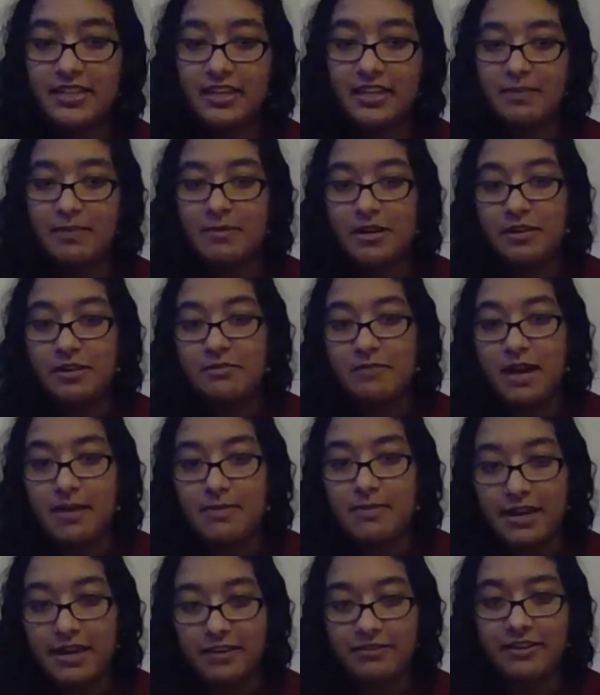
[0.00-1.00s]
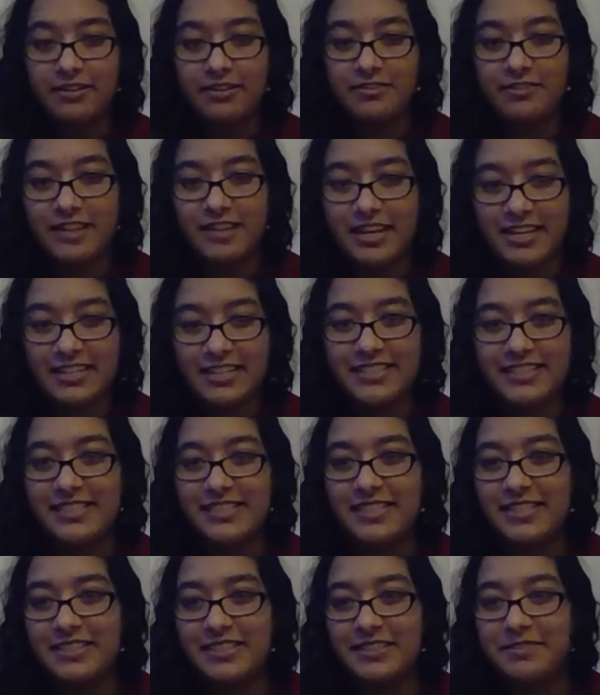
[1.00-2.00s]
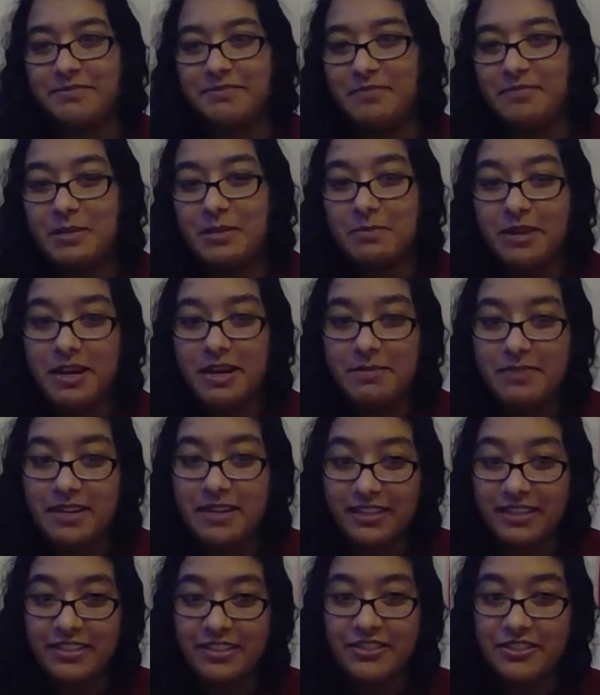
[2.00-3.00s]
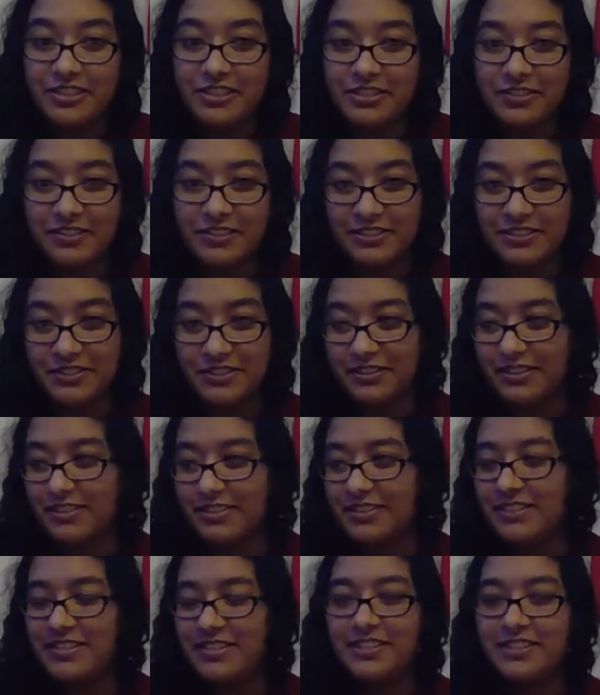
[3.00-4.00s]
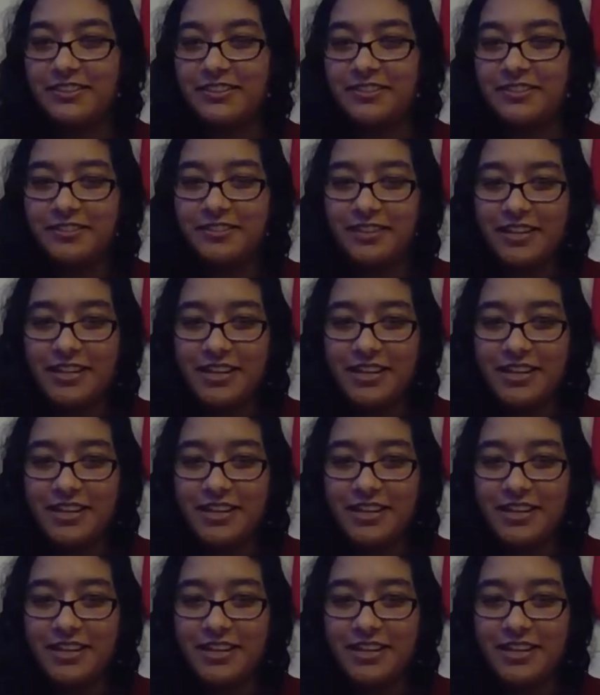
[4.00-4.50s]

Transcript: about my background as a biomedical engineering student. So,